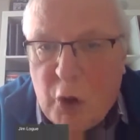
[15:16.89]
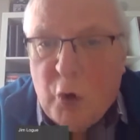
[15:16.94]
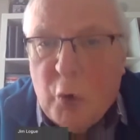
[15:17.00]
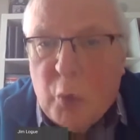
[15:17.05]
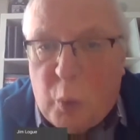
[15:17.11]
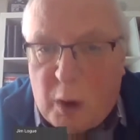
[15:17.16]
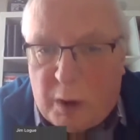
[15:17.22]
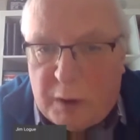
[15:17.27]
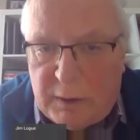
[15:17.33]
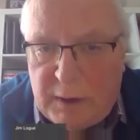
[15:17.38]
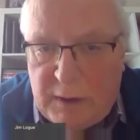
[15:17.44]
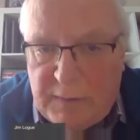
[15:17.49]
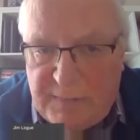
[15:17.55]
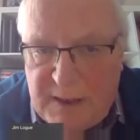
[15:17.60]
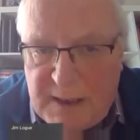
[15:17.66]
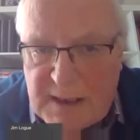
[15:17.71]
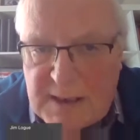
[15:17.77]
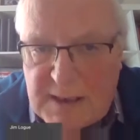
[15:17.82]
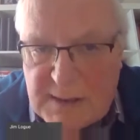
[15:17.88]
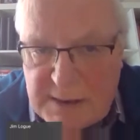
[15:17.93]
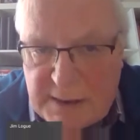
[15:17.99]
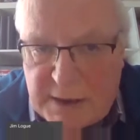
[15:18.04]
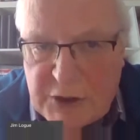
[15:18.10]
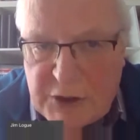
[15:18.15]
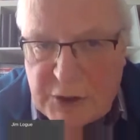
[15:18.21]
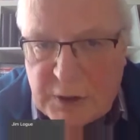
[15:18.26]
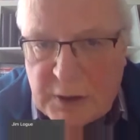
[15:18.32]
who work in that
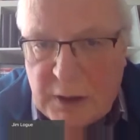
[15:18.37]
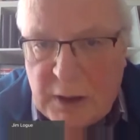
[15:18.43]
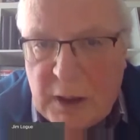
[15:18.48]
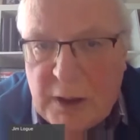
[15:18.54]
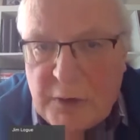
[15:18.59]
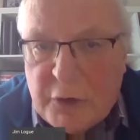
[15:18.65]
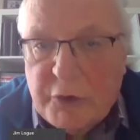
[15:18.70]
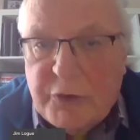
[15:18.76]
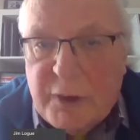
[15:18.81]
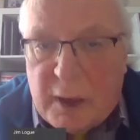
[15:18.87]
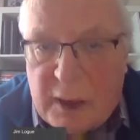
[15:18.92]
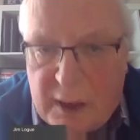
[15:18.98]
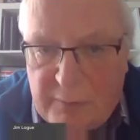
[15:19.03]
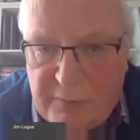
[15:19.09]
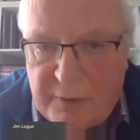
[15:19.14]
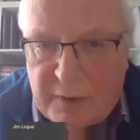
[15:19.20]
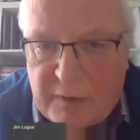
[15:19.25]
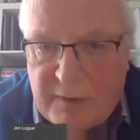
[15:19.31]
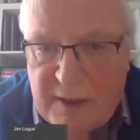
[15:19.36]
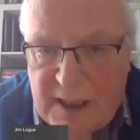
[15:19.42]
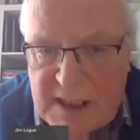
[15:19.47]
section to deliver